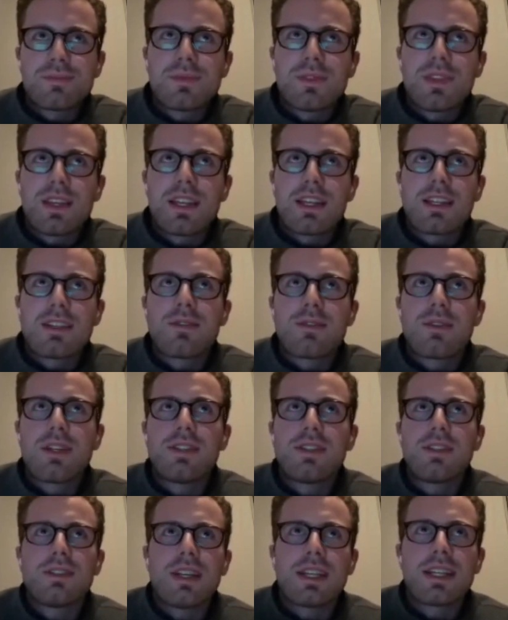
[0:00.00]
like
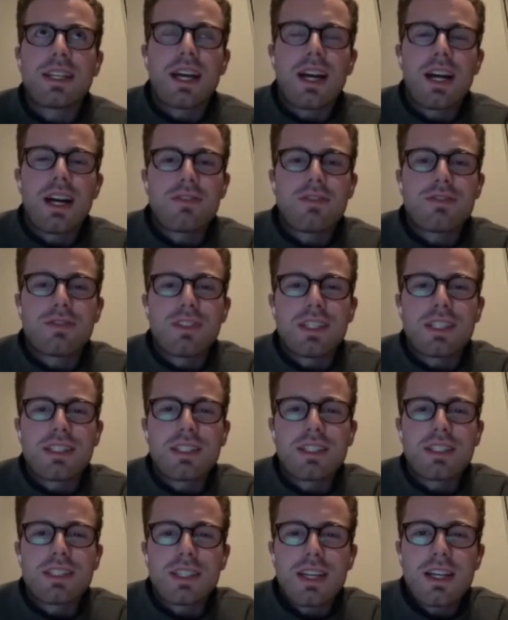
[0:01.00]
real like conflict
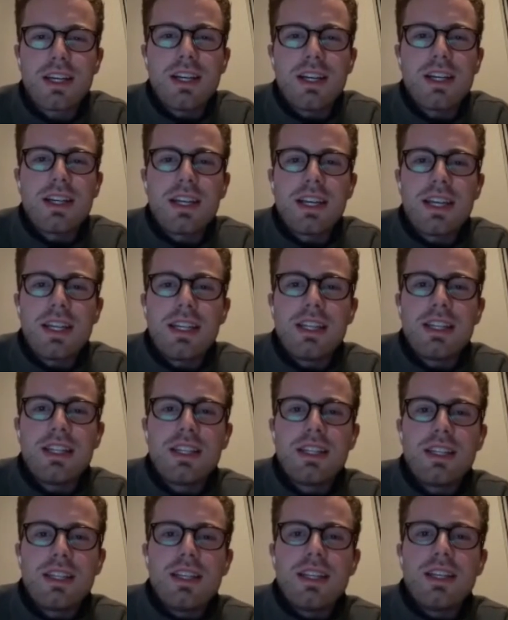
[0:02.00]
in
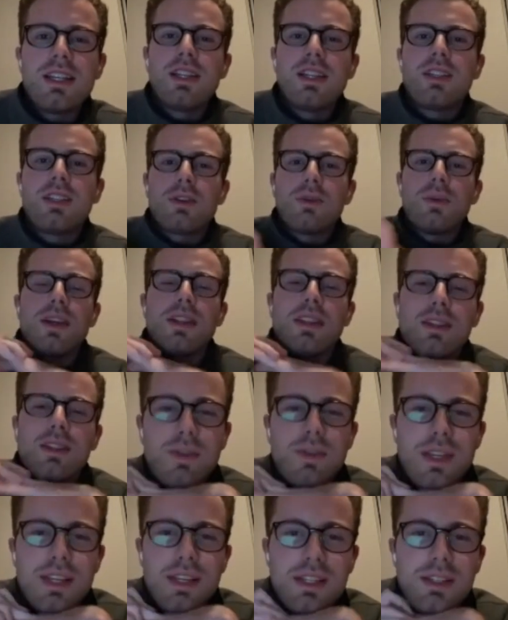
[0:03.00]
the way that
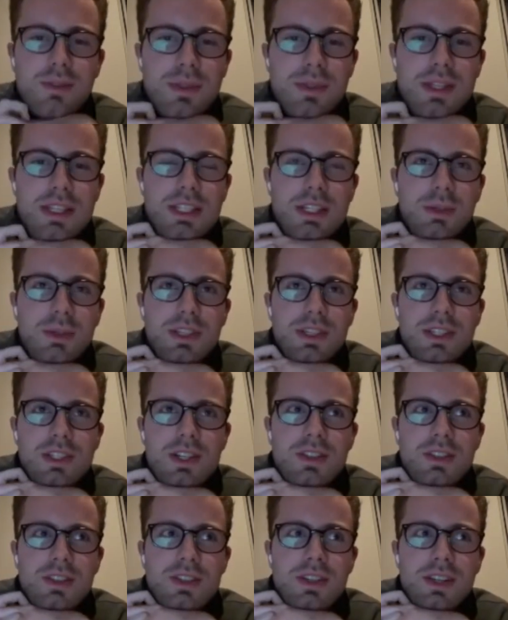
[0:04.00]
we deal with each
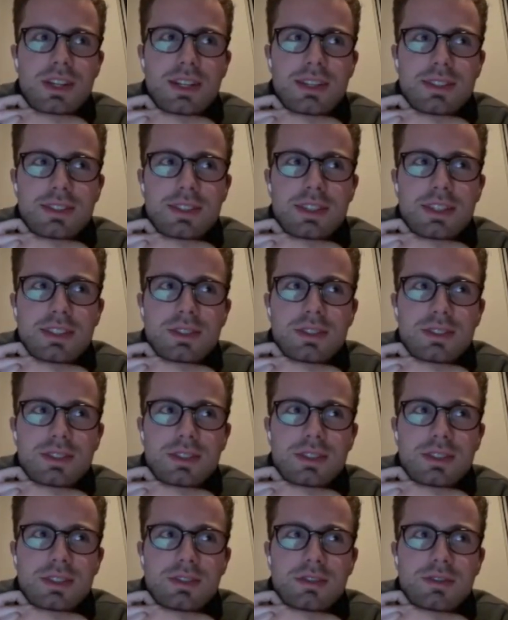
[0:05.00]
other. And it's
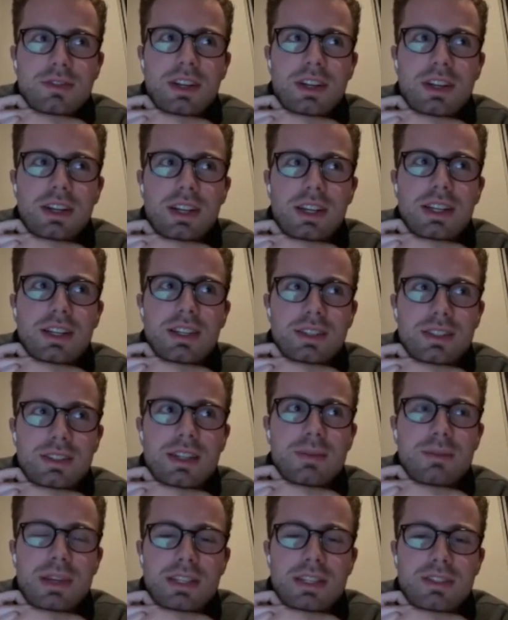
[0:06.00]
very
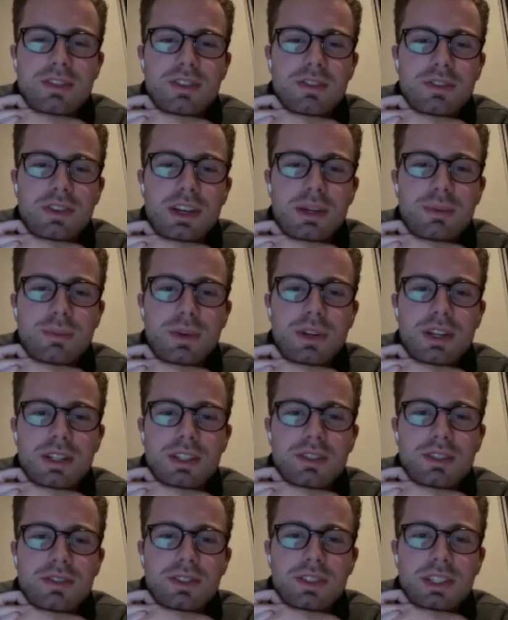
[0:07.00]
it makes for a very
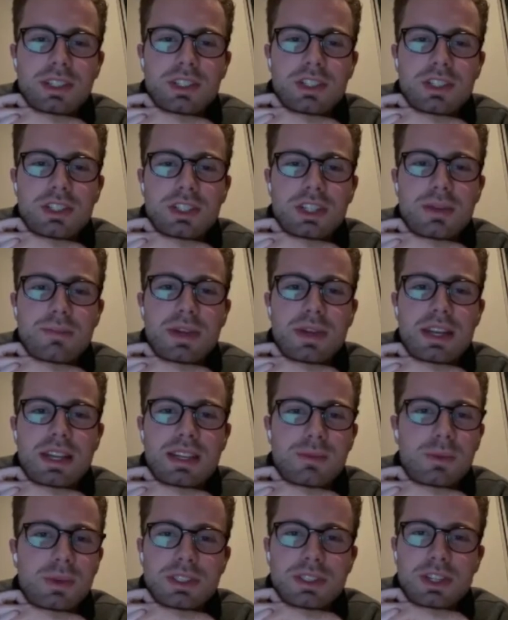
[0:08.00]
productive relationship. And
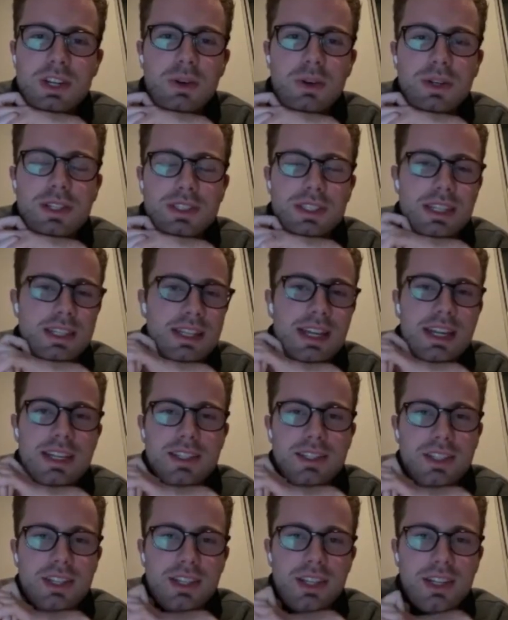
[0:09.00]
it wasn't always like that. It
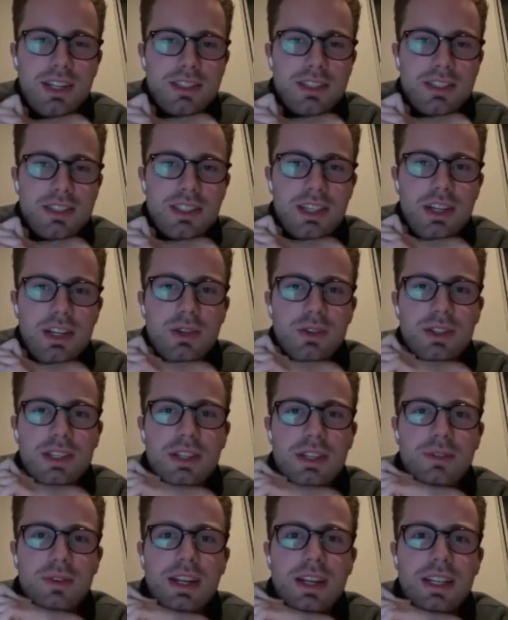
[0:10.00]
took us, like
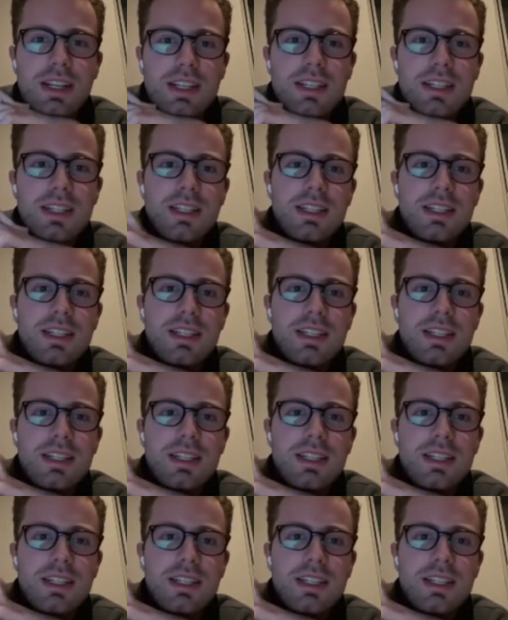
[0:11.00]
writing